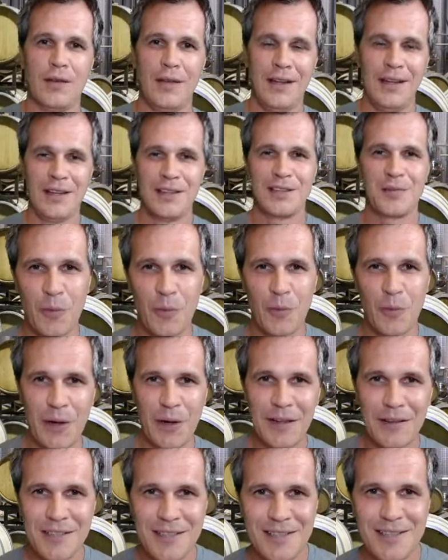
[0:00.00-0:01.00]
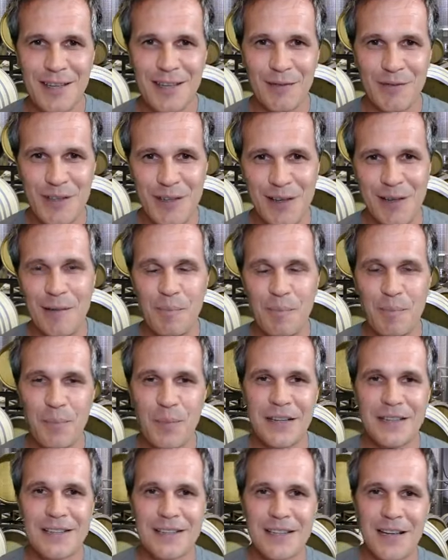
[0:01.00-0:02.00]
it's been a while since I've seen them.
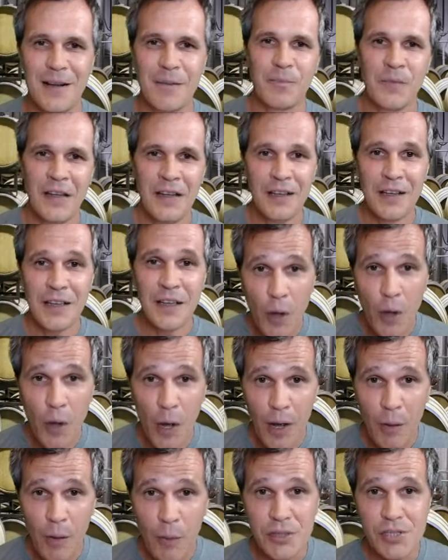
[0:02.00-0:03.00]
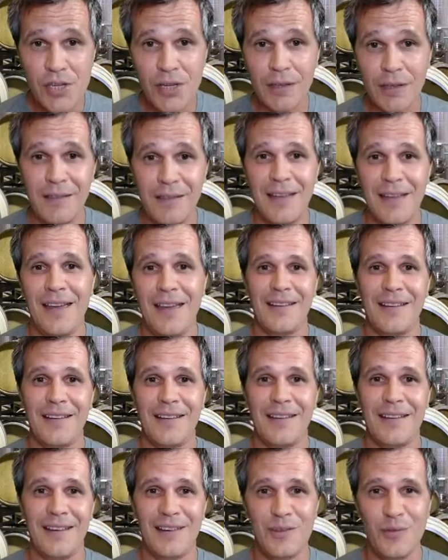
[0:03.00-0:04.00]
But um, if you are watching and
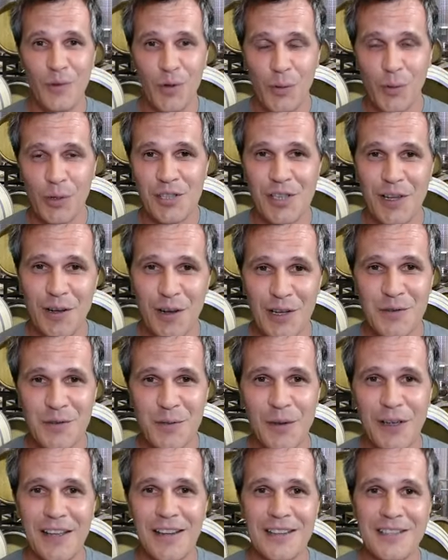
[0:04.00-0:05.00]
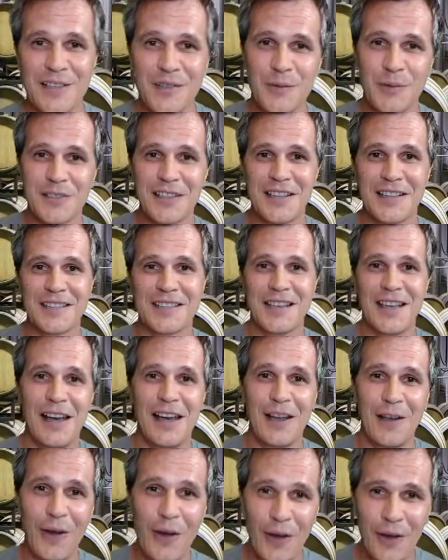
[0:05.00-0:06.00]
uh, you were watching last week, I just wanted to say
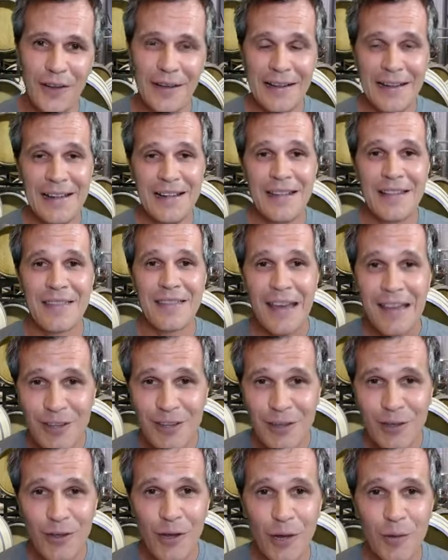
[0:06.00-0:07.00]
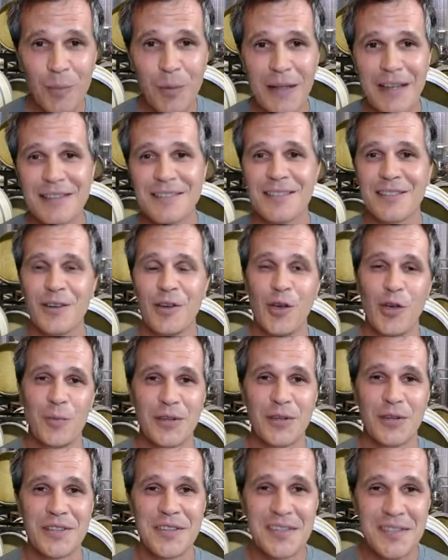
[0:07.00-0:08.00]
hello. Thank you. God bless. I hope
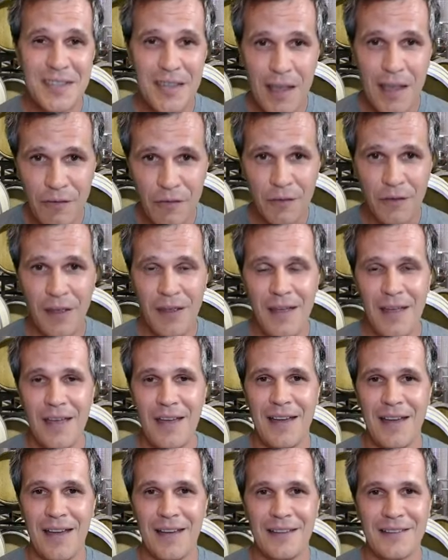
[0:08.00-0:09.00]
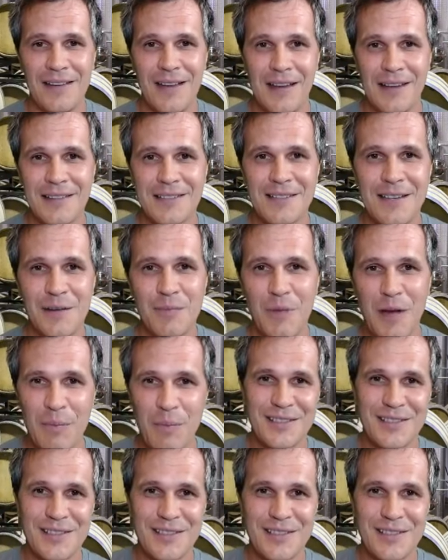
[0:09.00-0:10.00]
you're safe and uh, send my
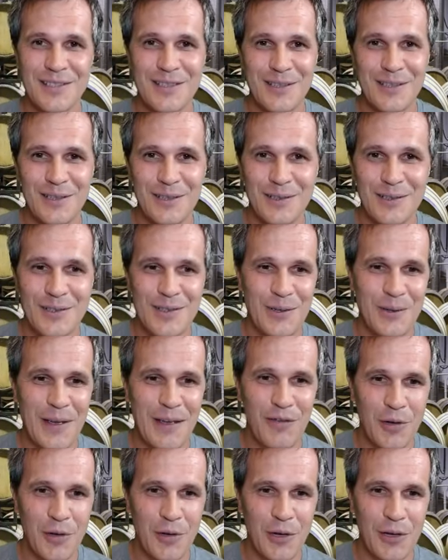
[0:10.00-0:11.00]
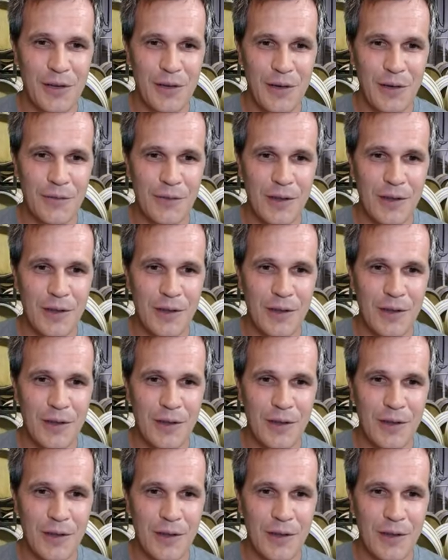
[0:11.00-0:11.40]
best to, to everybody over there.